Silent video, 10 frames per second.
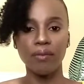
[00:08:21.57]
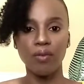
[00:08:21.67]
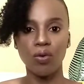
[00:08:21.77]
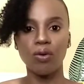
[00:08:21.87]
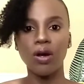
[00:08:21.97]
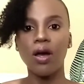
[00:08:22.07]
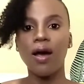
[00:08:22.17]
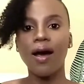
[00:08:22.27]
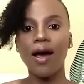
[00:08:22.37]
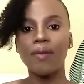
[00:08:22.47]
more
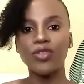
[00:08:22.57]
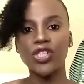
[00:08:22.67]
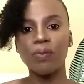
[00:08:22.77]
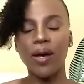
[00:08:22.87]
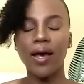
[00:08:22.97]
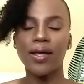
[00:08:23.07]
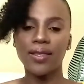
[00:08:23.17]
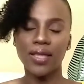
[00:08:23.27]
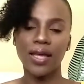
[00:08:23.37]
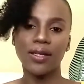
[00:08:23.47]
cheaper
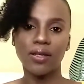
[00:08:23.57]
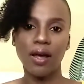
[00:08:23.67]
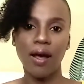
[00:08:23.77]
than